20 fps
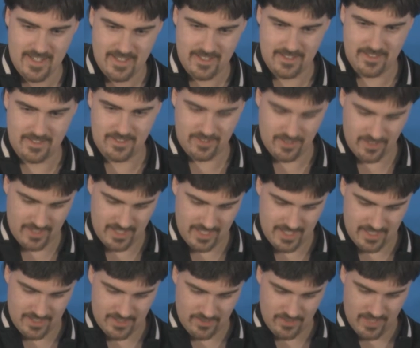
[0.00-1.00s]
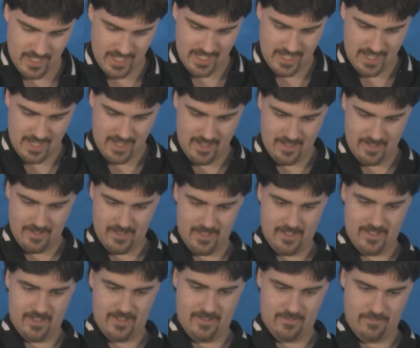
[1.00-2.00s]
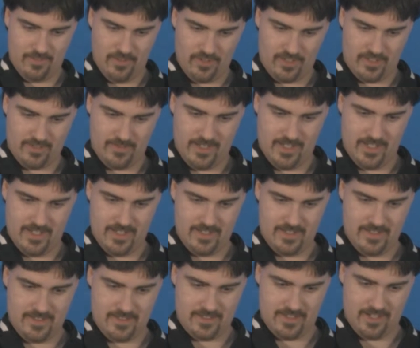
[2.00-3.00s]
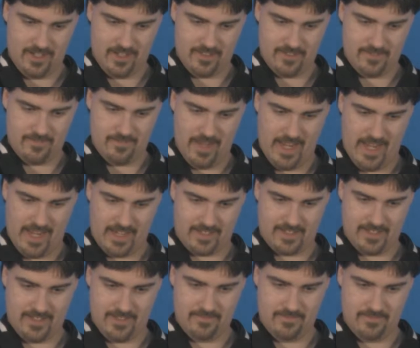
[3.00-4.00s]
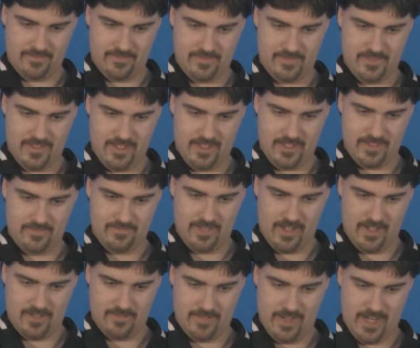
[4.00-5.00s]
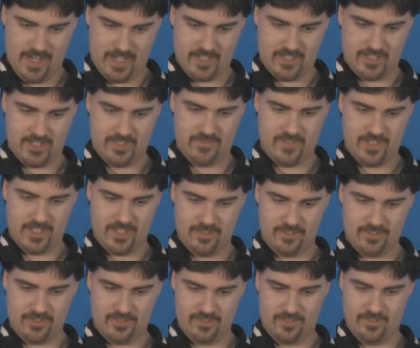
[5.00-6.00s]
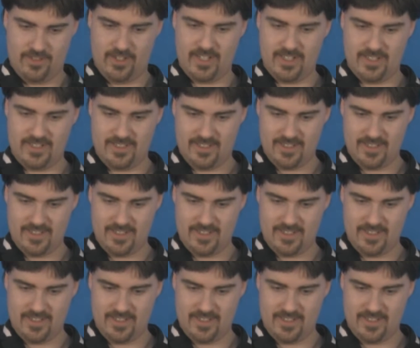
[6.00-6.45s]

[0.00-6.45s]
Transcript: This is turning into a, uh, uh, Pokemon card pack un un unpackaging video, too.